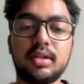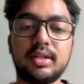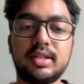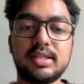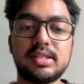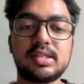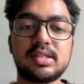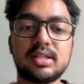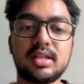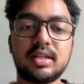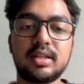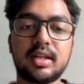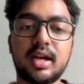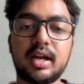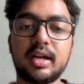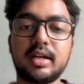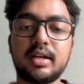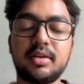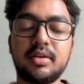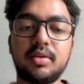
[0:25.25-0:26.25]
this
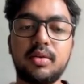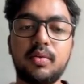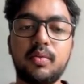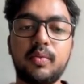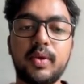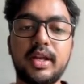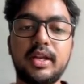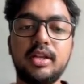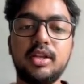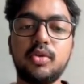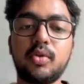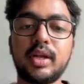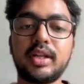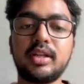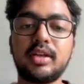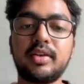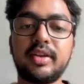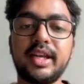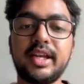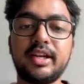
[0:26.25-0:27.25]
that wherein you
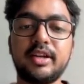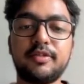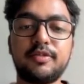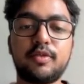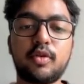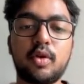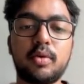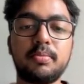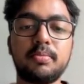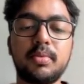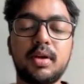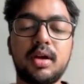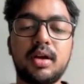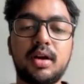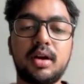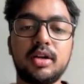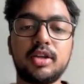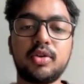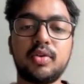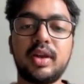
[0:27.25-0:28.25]
can create a form.
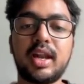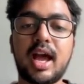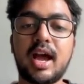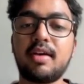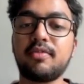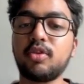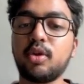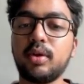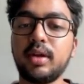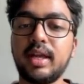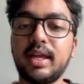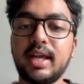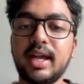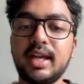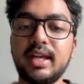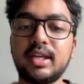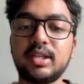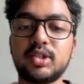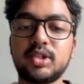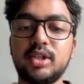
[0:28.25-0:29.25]
You'll have your
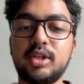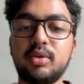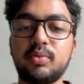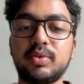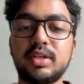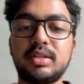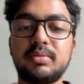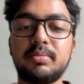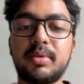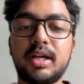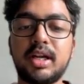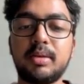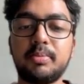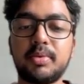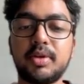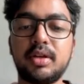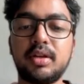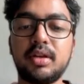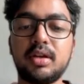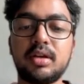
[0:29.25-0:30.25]
AI agent with
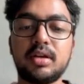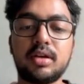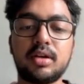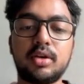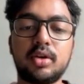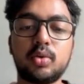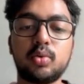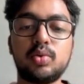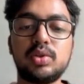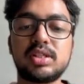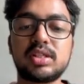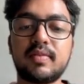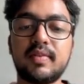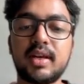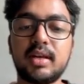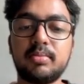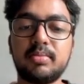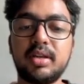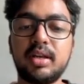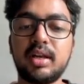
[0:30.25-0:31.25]
multiple tools
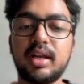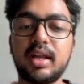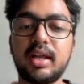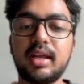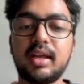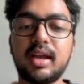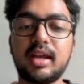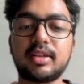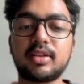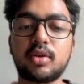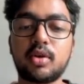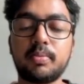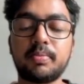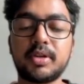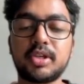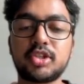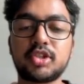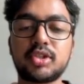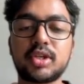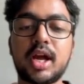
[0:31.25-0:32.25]
available like
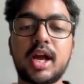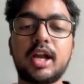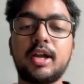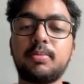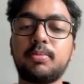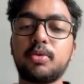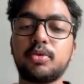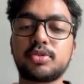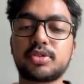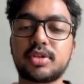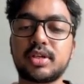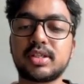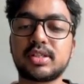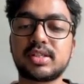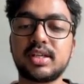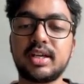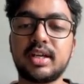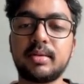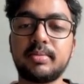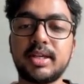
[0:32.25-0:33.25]
Anthropic's chat, Postgres
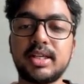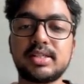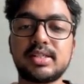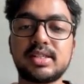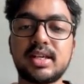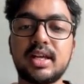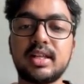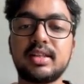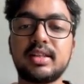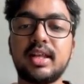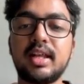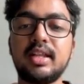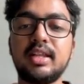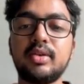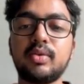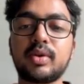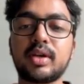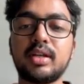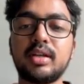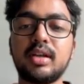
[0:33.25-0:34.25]
database, and then
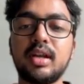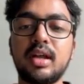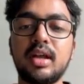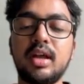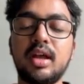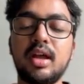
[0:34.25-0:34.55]
you can